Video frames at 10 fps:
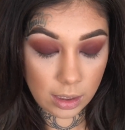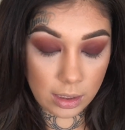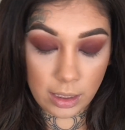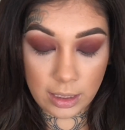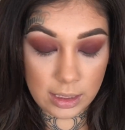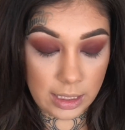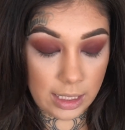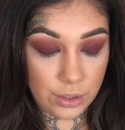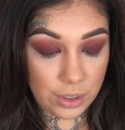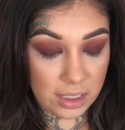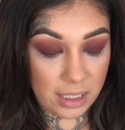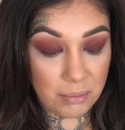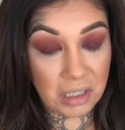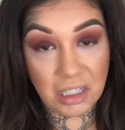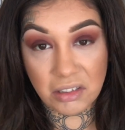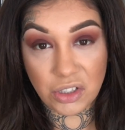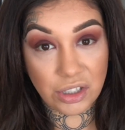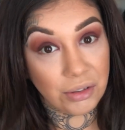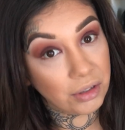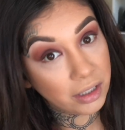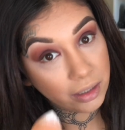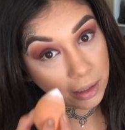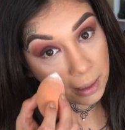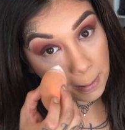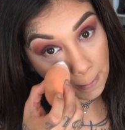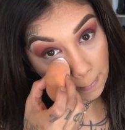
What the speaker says: And like I said, I just dip my shit right in there.